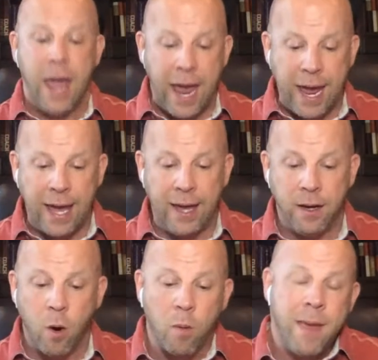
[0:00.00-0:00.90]

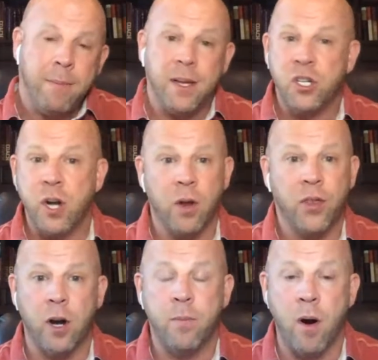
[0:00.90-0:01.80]
or maybe it's share a
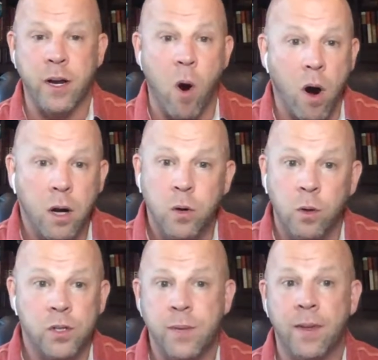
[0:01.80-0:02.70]
third-party article
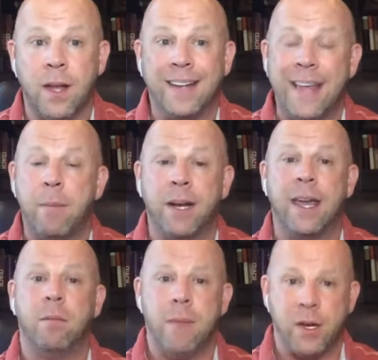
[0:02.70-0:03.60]
or something like that. But
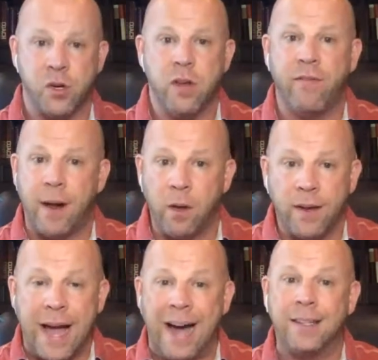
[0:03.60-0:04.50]
again, make sure you follow the
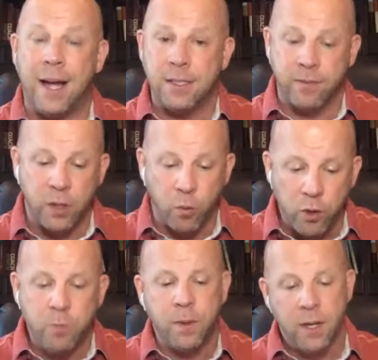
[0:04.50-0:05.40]
guidelines of the
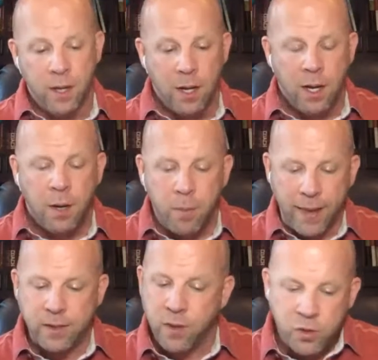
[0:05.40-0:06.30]
group.
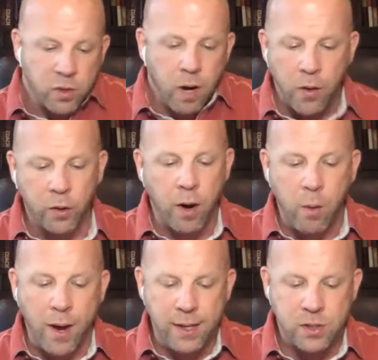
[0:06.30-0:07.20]
But those are other great
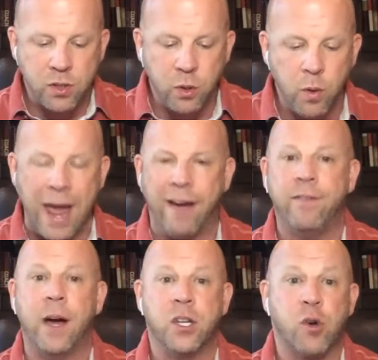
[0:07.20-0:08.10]
ways to
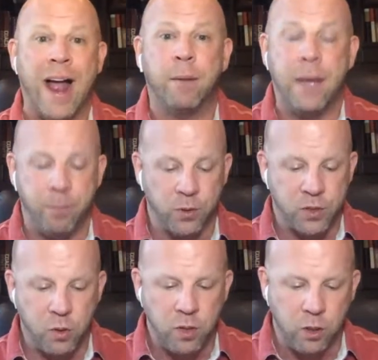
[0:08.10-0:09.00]
attract people
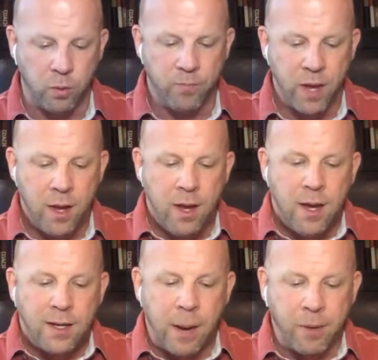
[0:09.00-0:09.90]
to you.
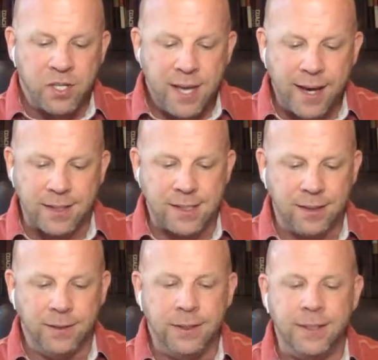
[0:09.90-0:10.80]
Number
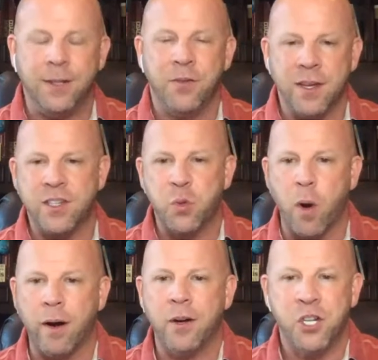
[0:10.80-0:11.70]
6, this is
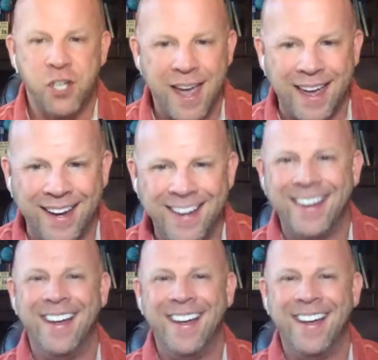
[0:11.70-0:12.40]
where Shay